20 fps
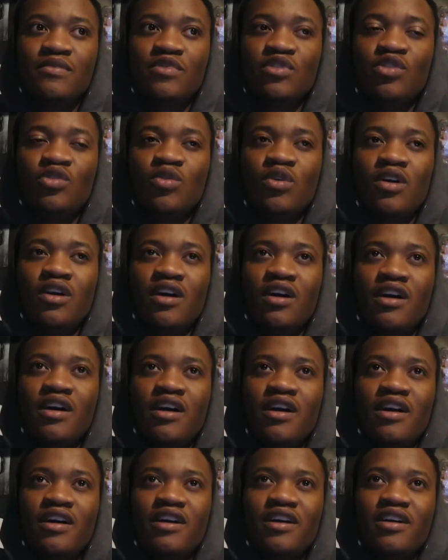You
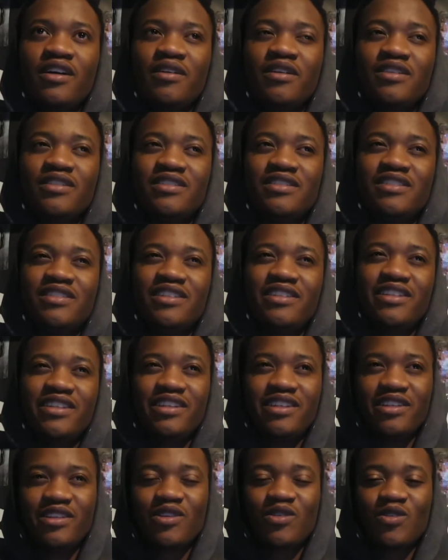are,
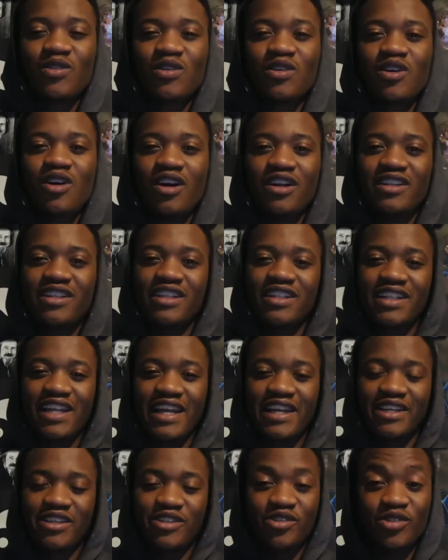he conned it
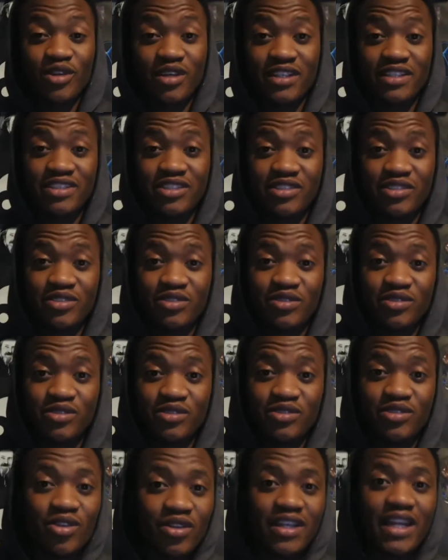like you're
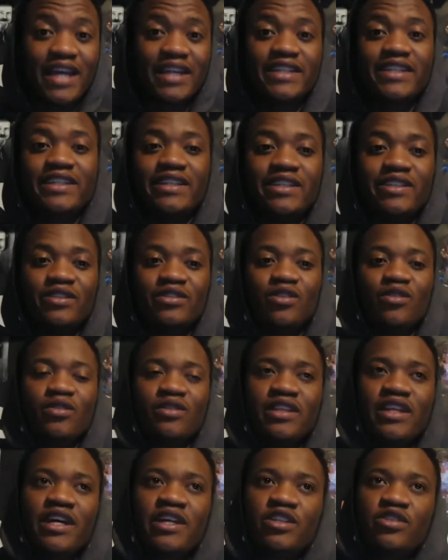lucky, you
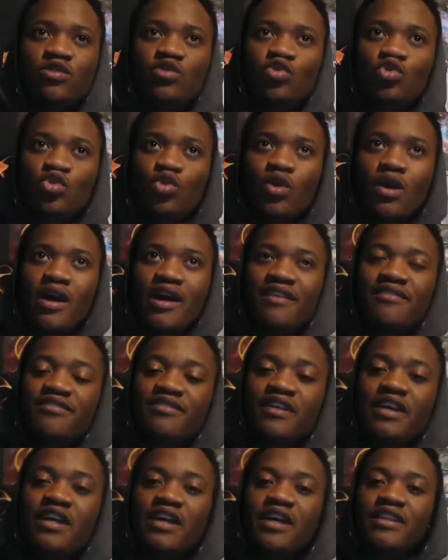know, that you have
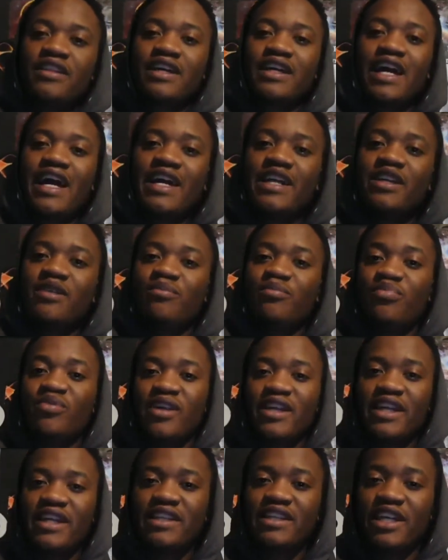the kind of
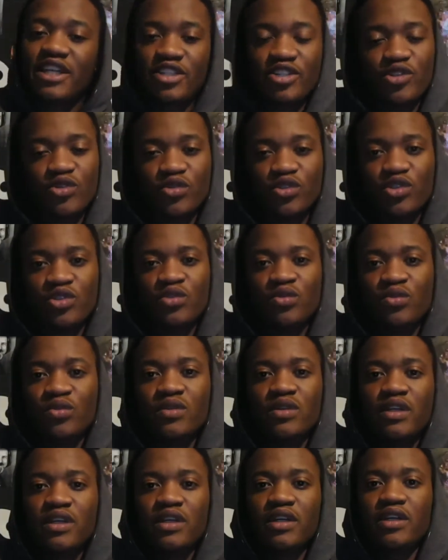brain that you
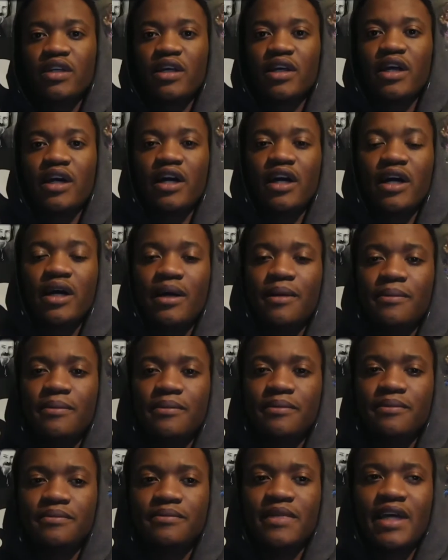do.
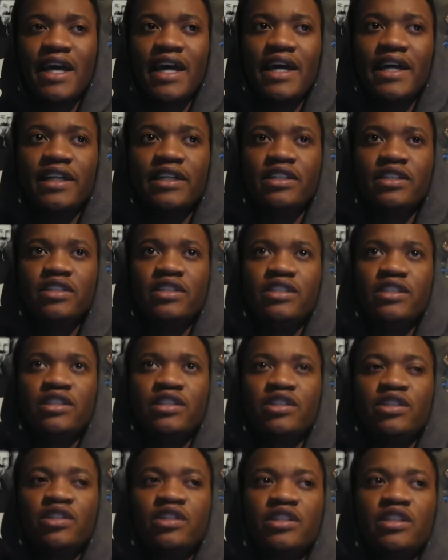And
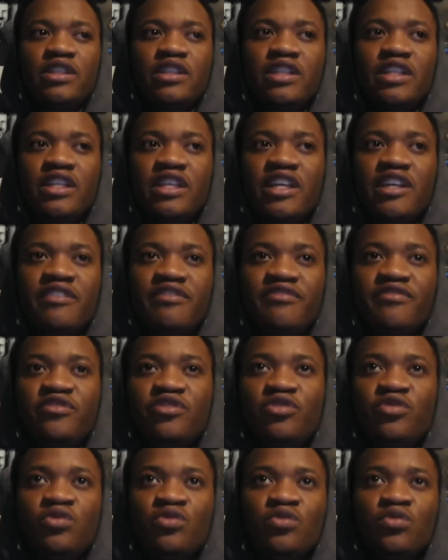if
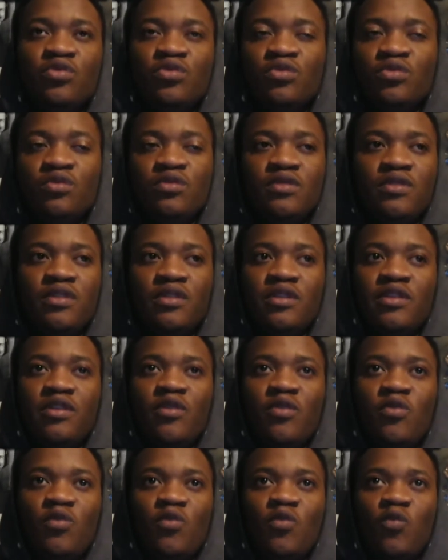you
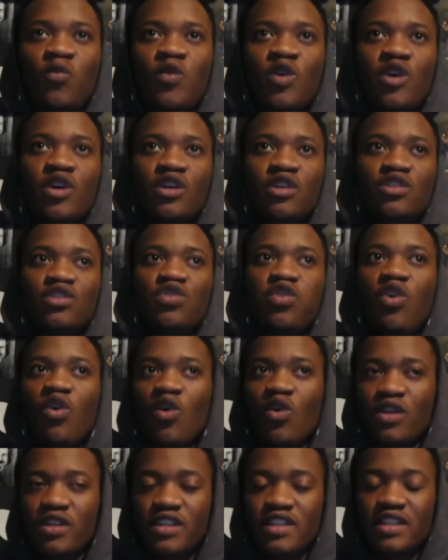were
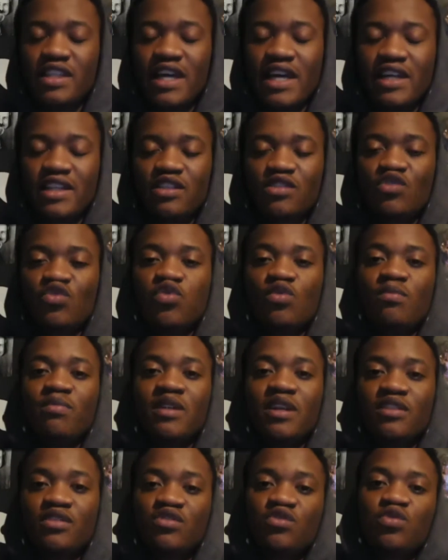taught that 2
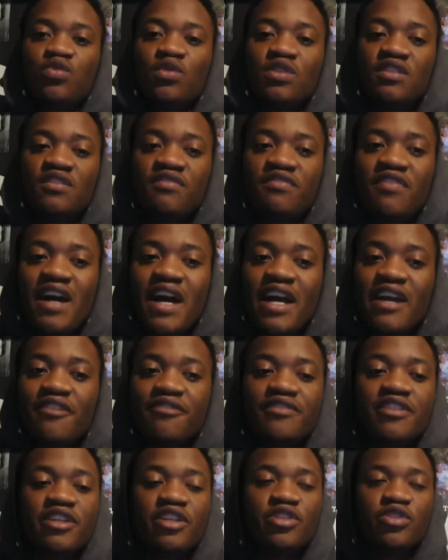plus 2 is
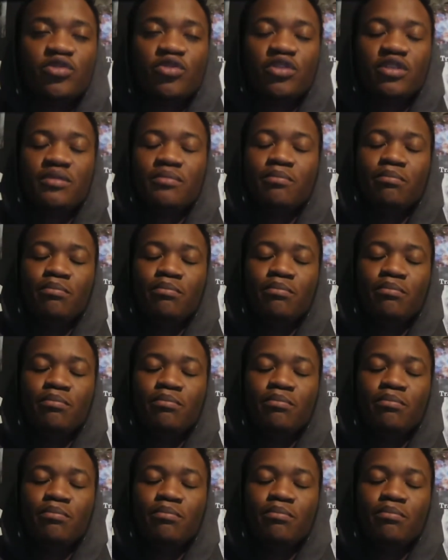5, then you would